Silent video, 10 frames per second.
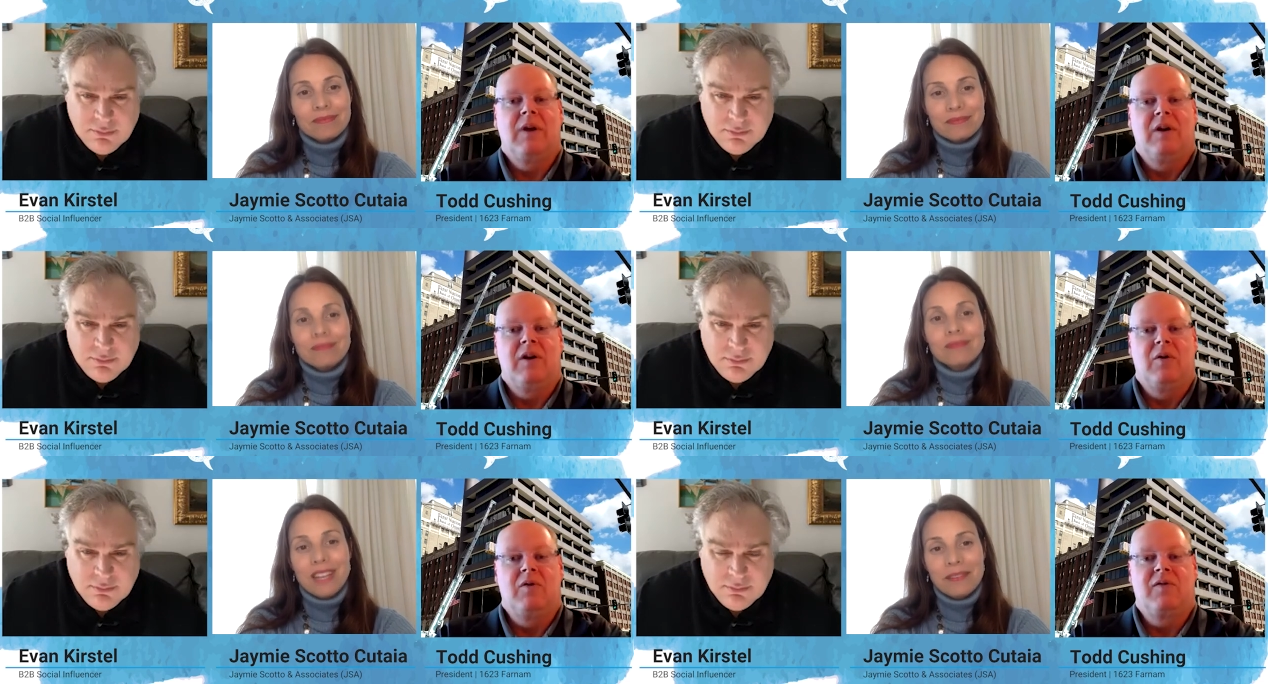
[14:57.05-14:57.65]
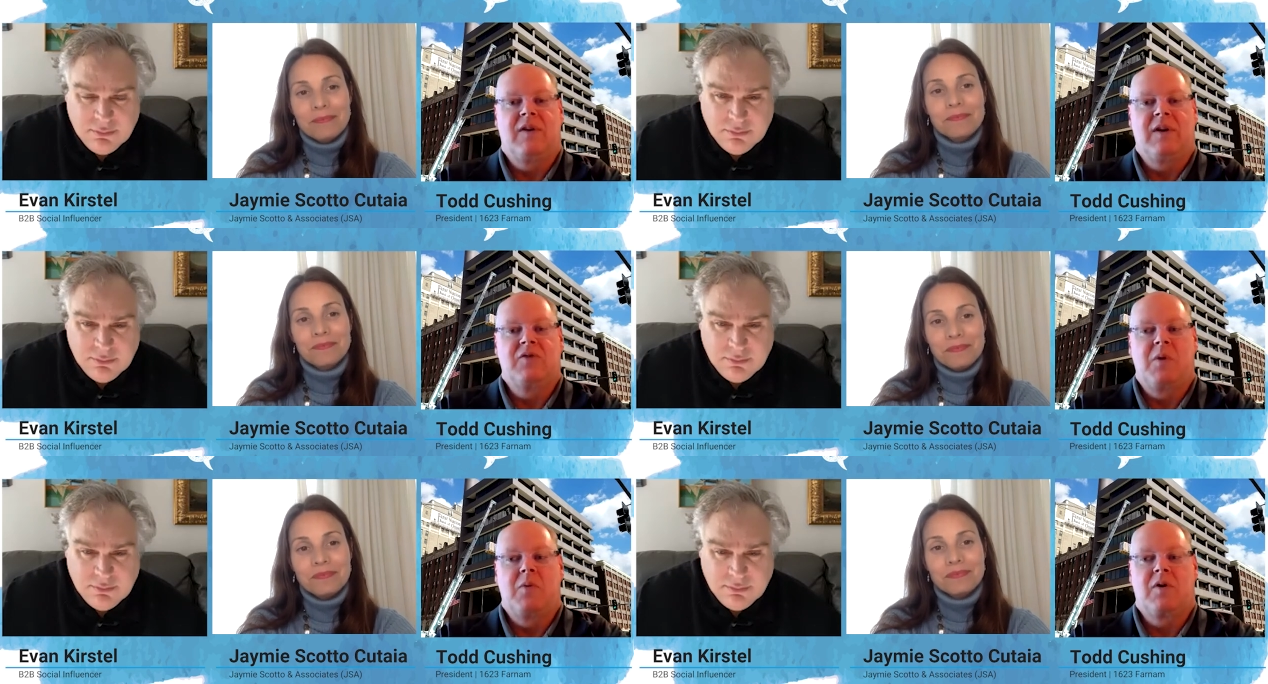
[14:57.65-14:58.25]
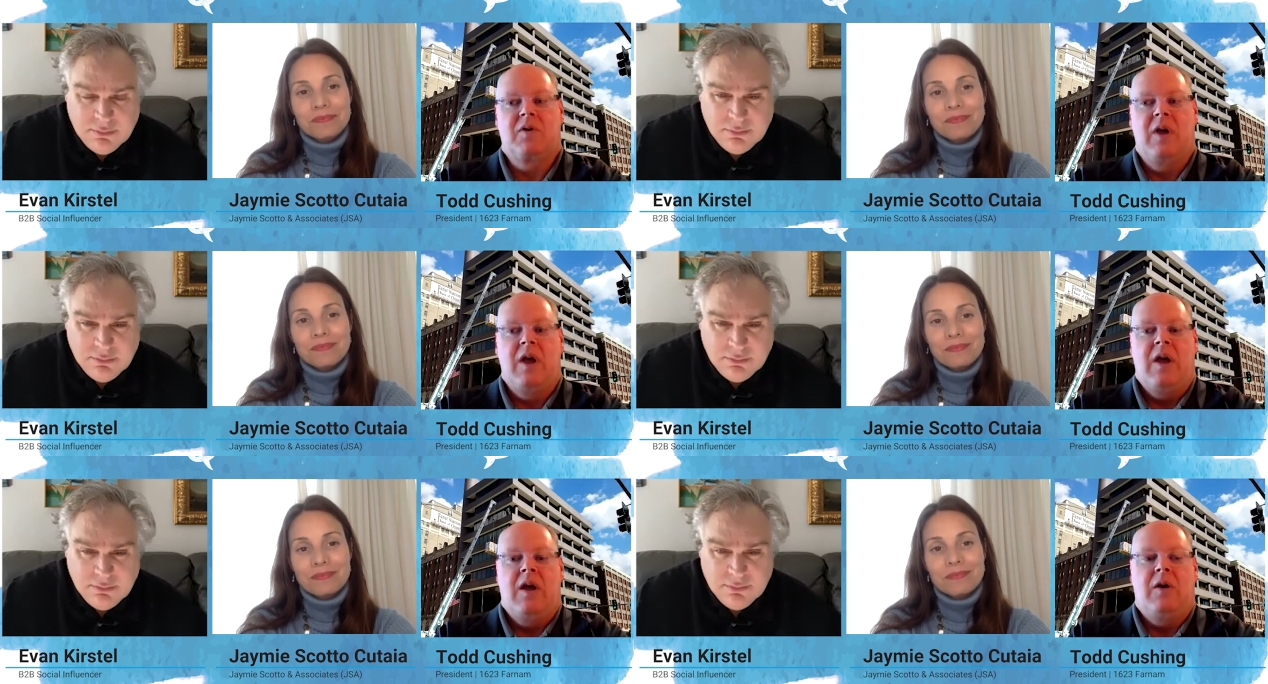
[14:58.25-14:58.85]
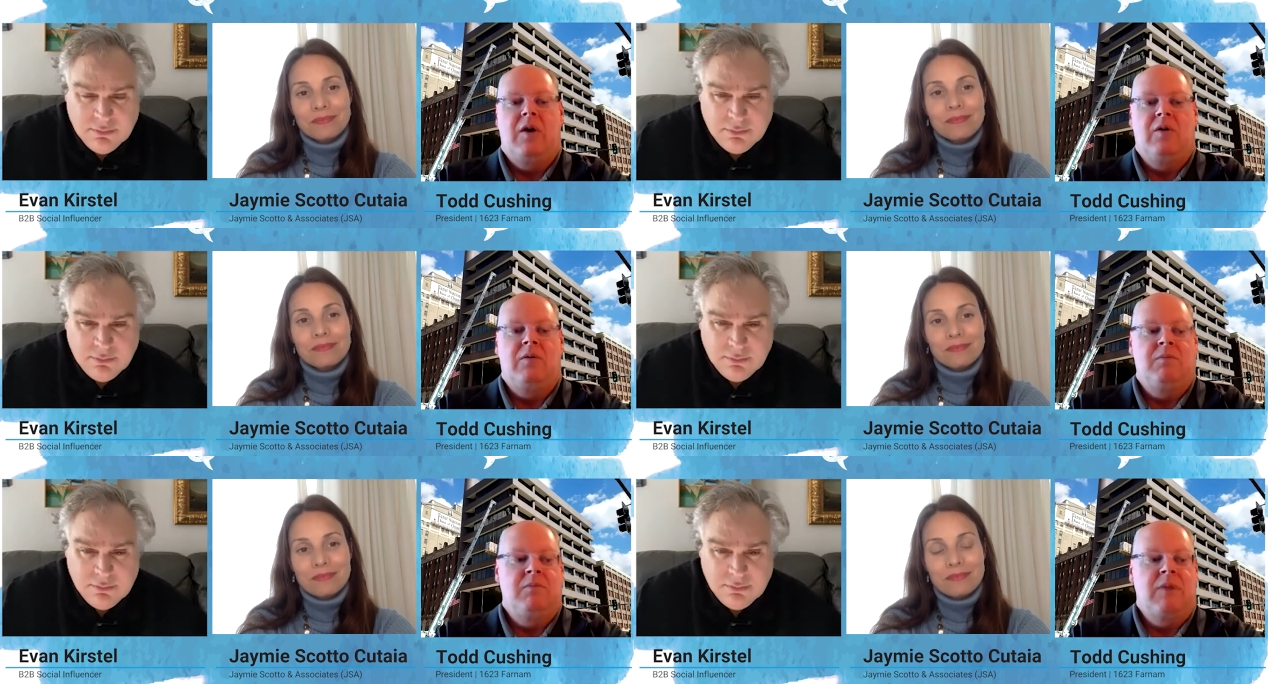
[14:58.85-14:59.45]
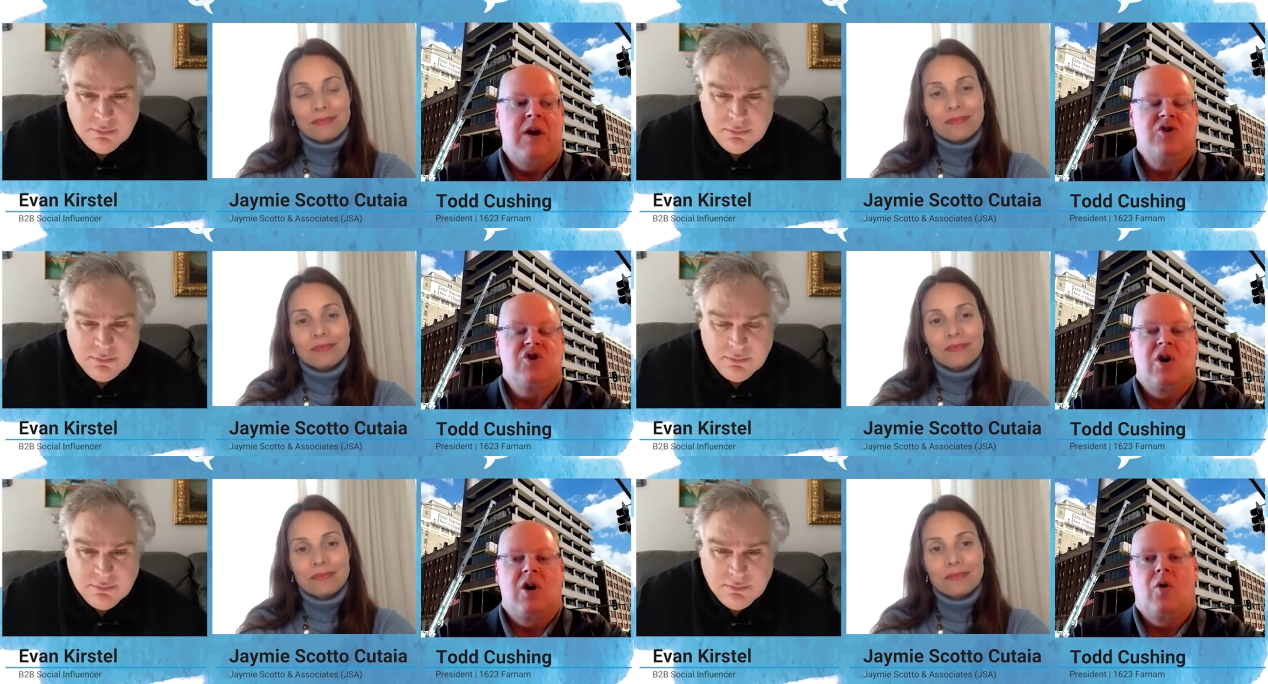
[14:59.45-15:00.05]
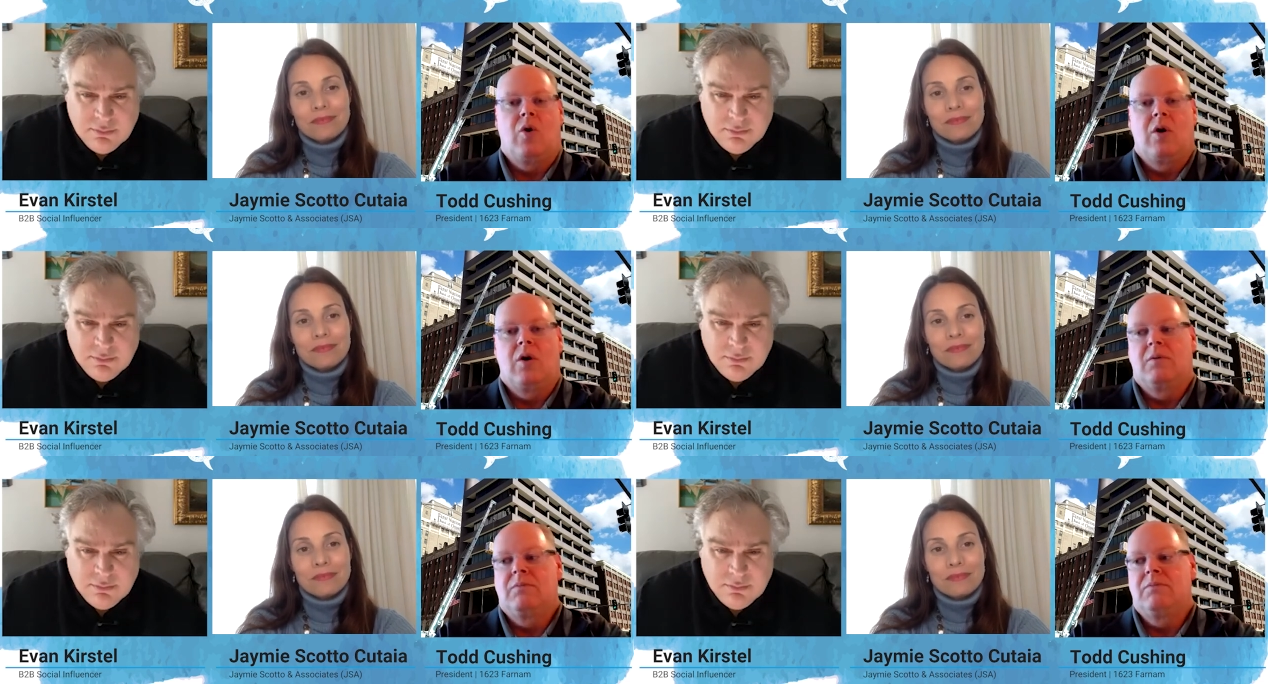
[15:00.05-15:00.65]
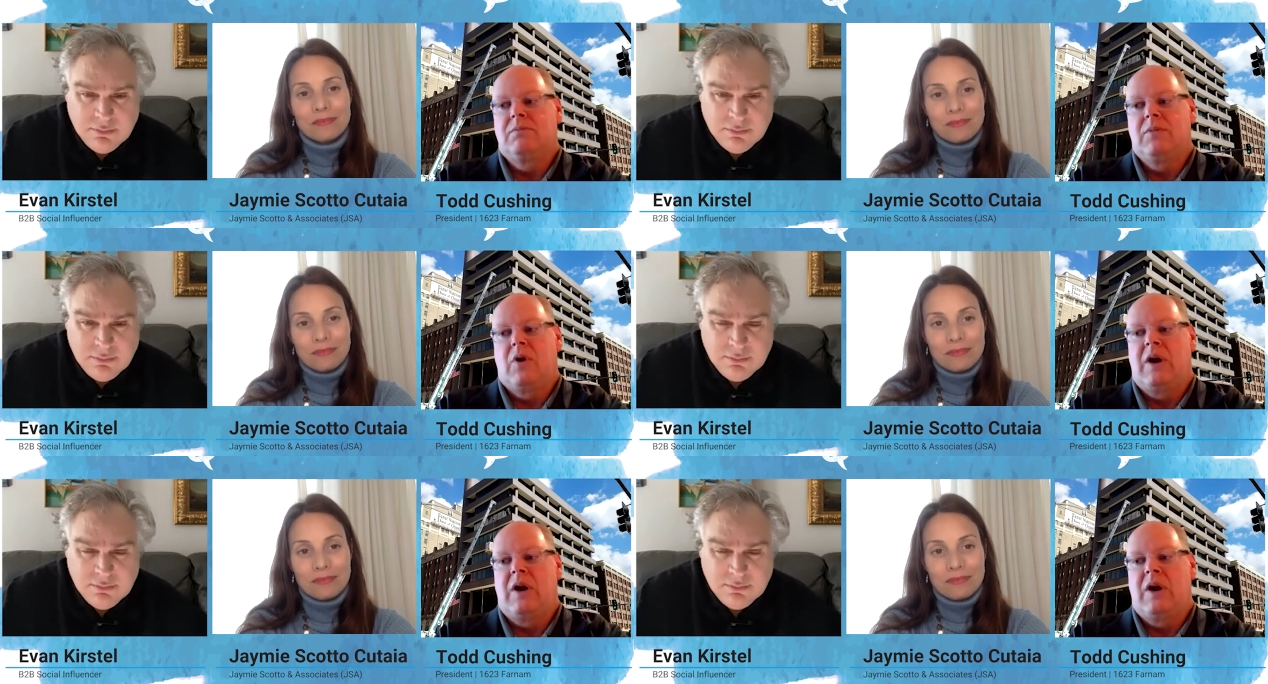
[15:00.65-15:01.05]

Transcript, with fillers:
Speaker 1: And you know, it was funny as we worked in Asia or you